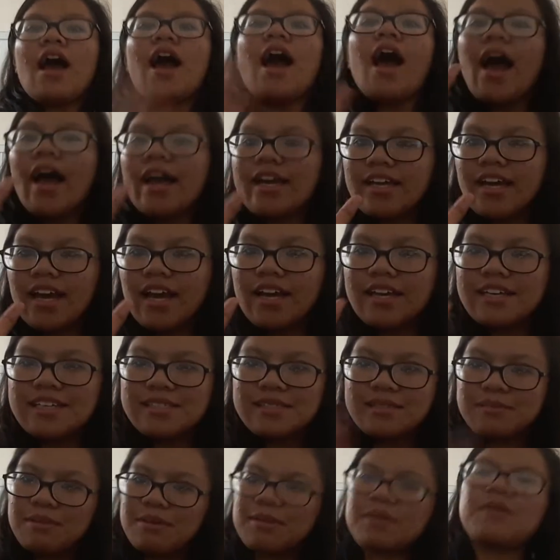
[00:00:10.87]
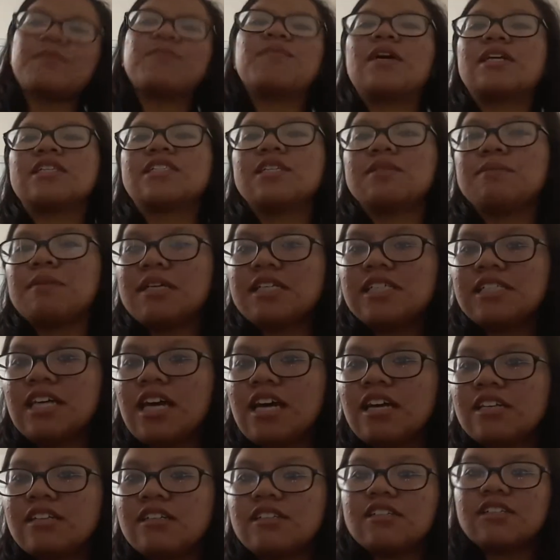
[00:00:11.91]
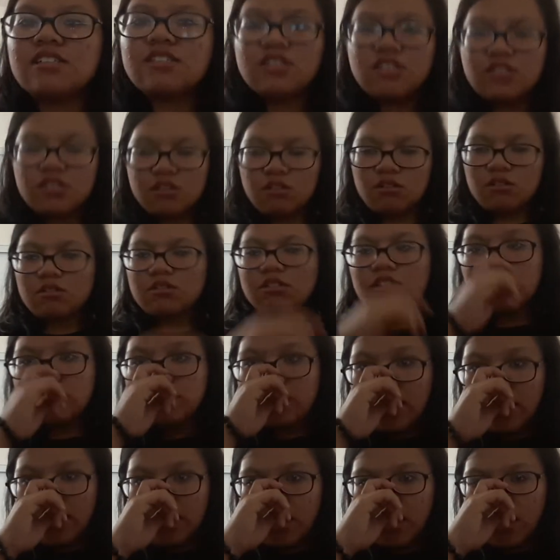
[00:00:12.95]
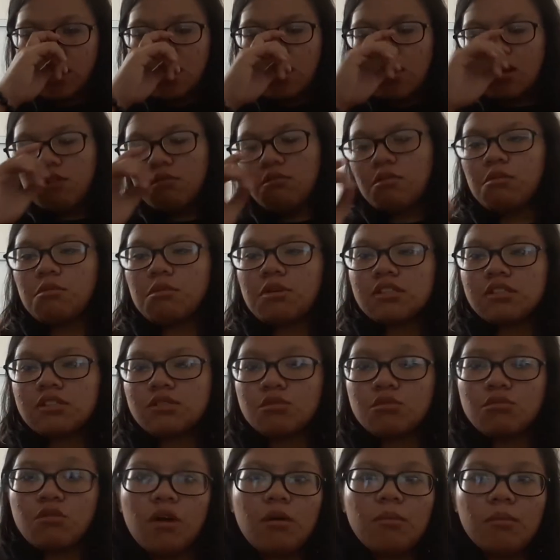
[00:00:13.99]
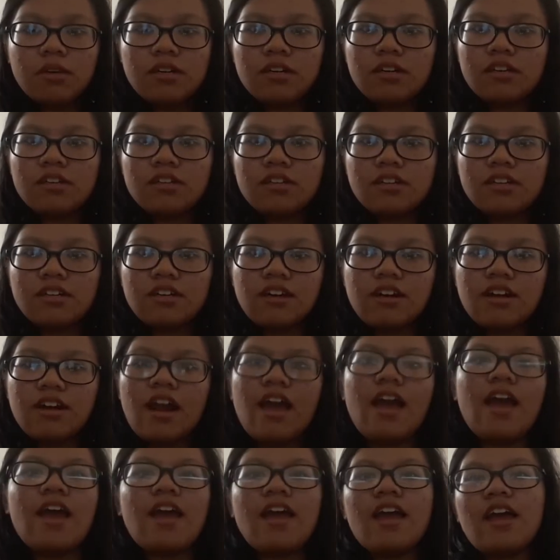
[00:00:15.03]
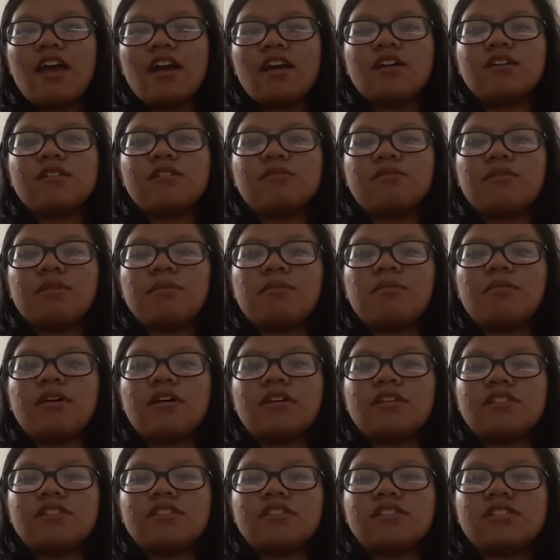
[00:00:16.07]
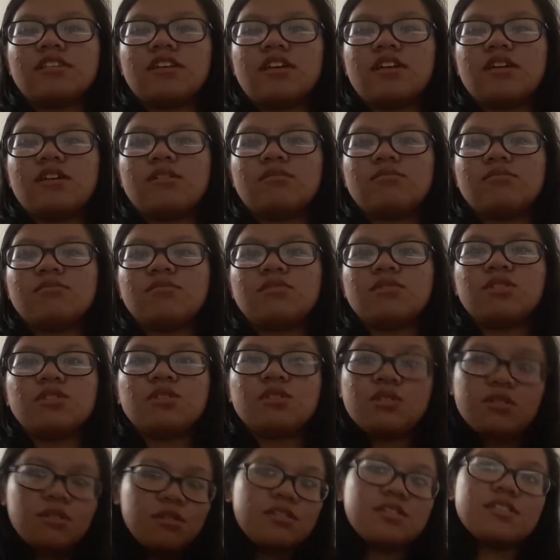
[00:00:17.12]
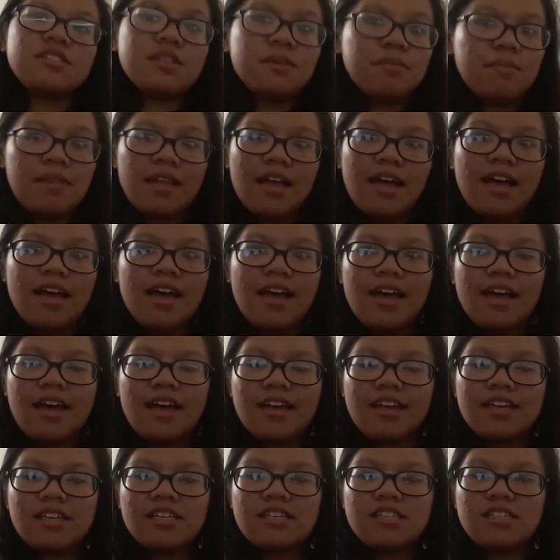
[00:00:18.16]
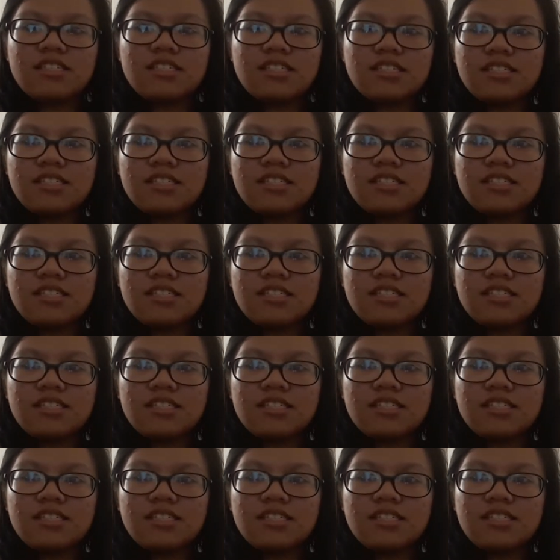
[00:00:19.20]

Hi guys! Welcome back to my channel. So today, we went to Walmart earlier and we bought some school supplies.